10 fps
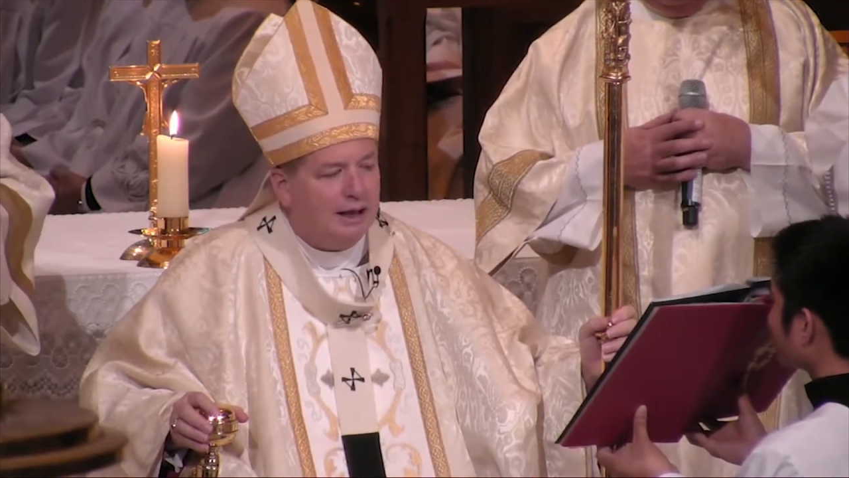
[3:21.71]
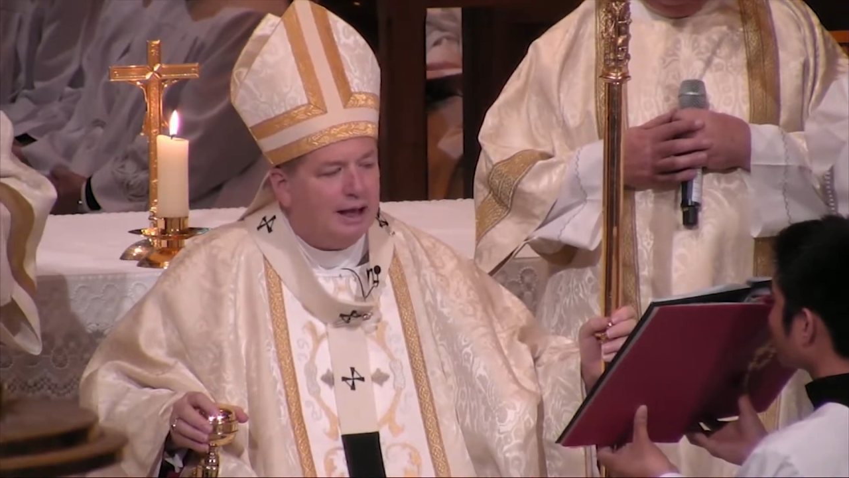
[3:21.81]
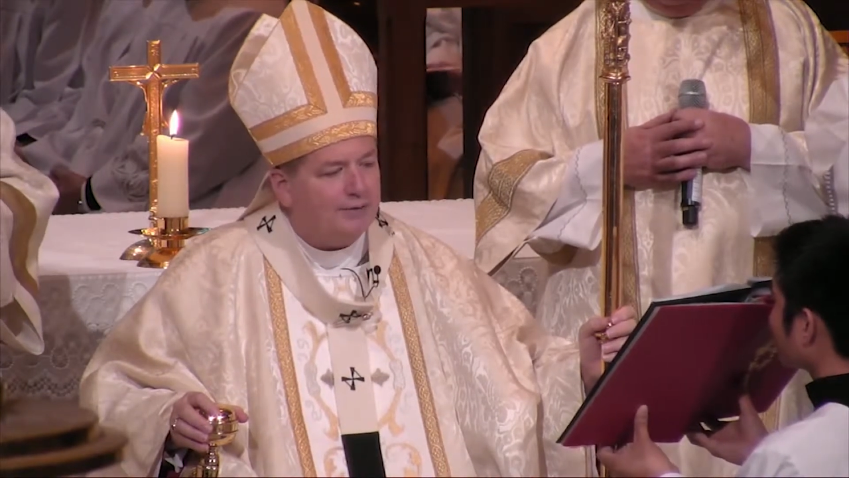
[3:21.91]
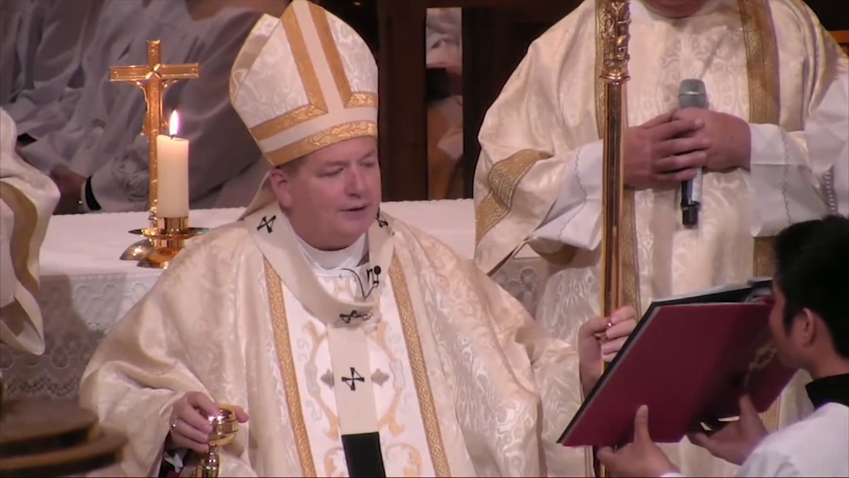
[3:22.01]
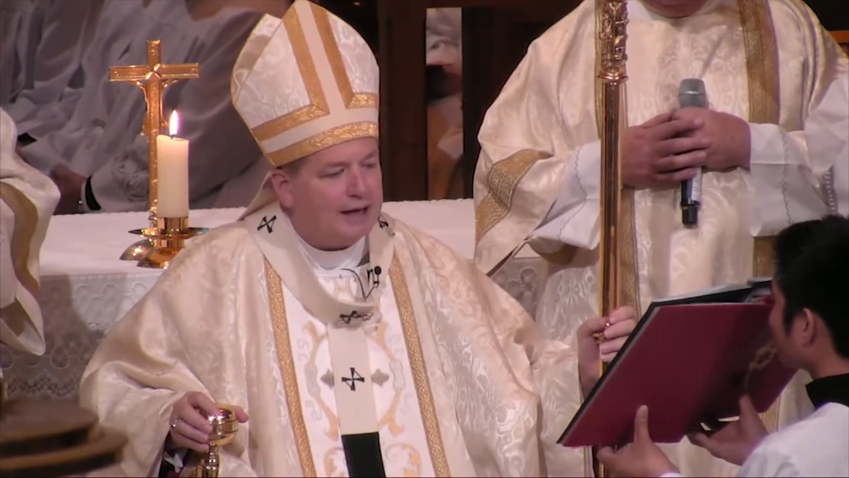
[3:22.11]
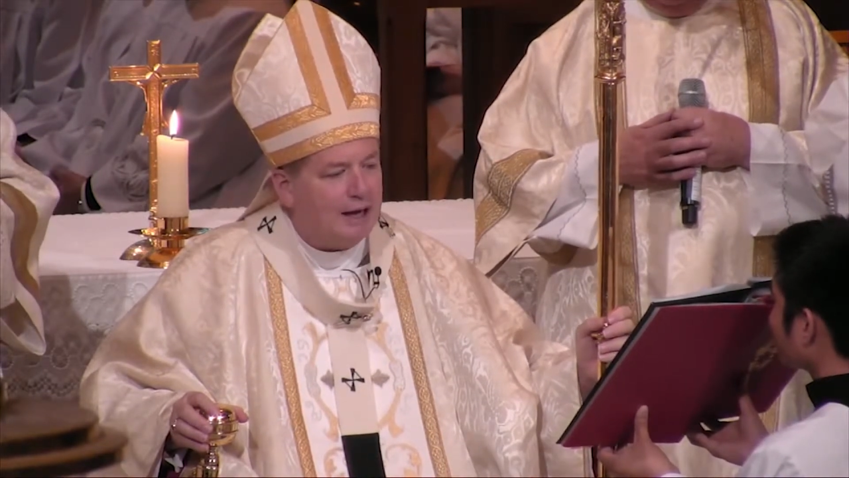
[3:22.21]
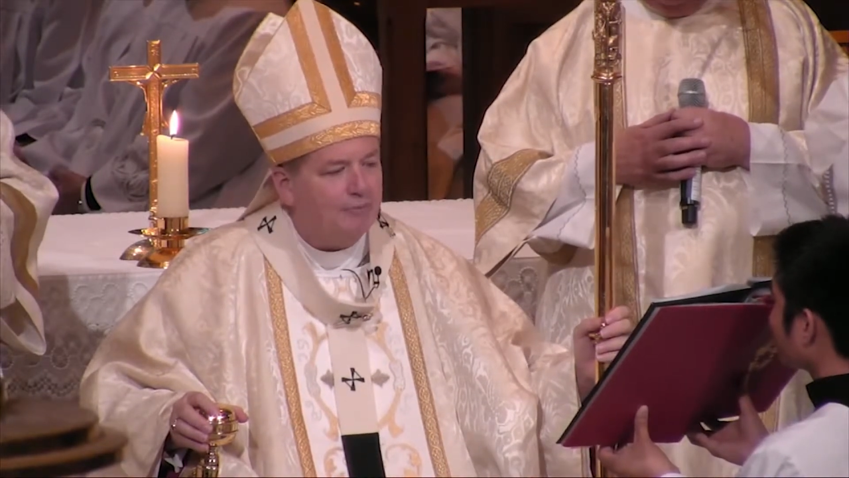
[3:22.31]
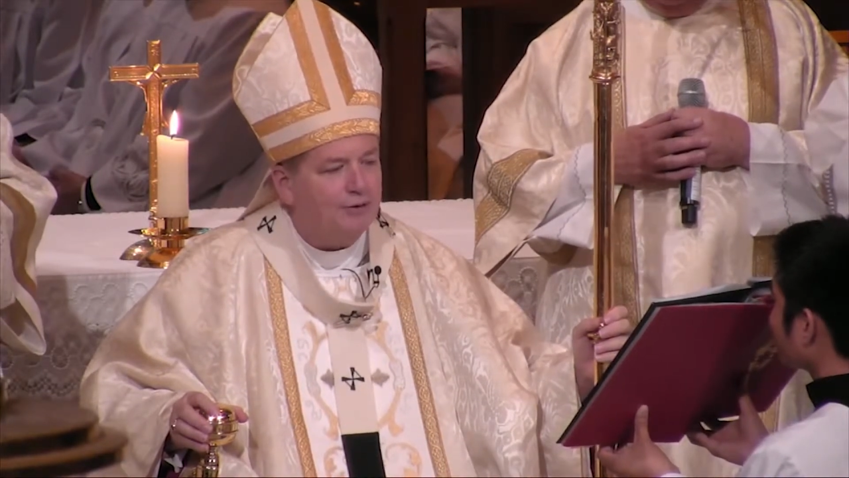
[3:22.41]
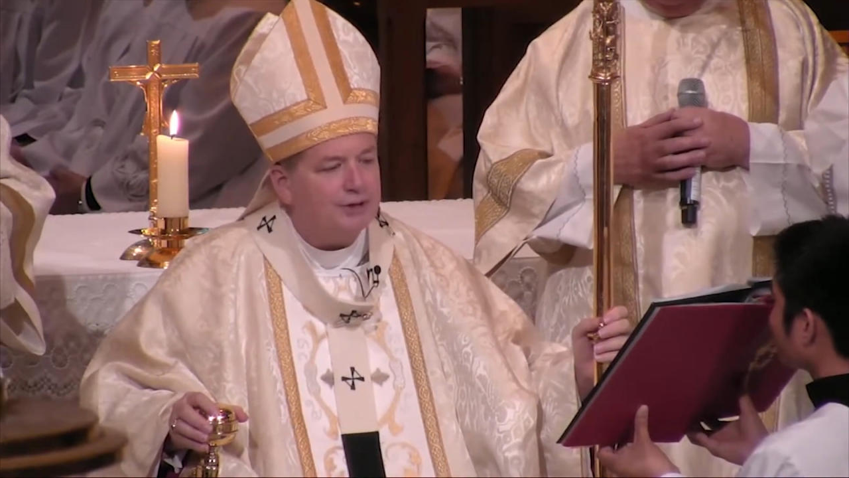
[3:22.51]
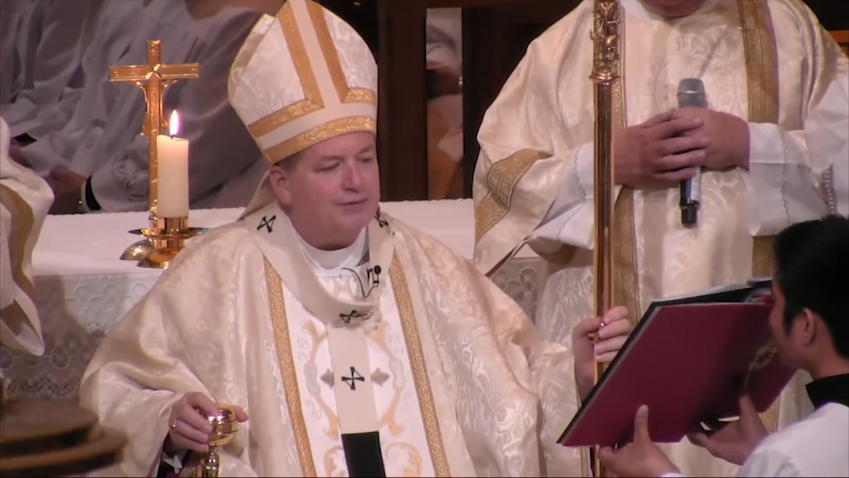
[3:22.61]
have the
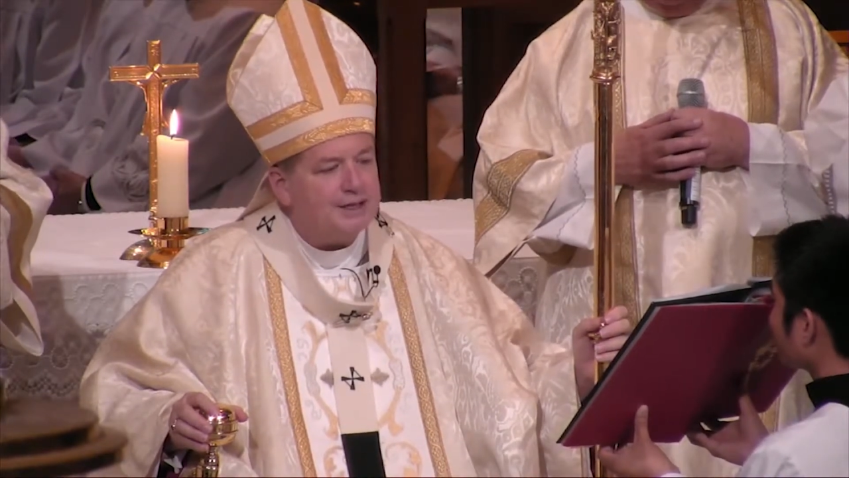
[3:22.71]
comfort of the